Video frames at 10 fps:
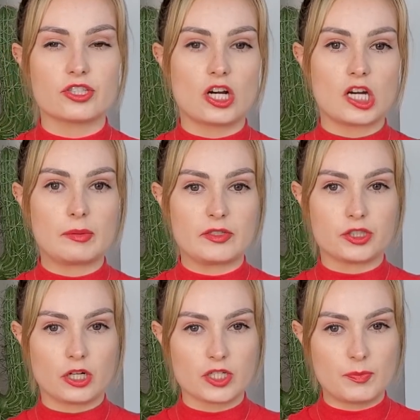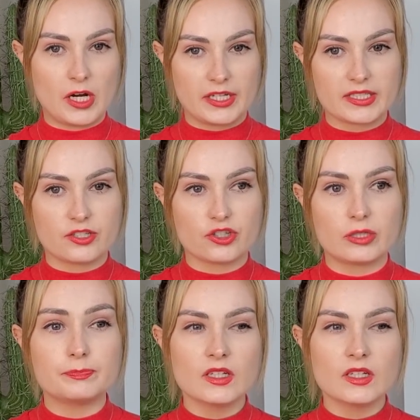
talk about Charles Bonnet Syndrome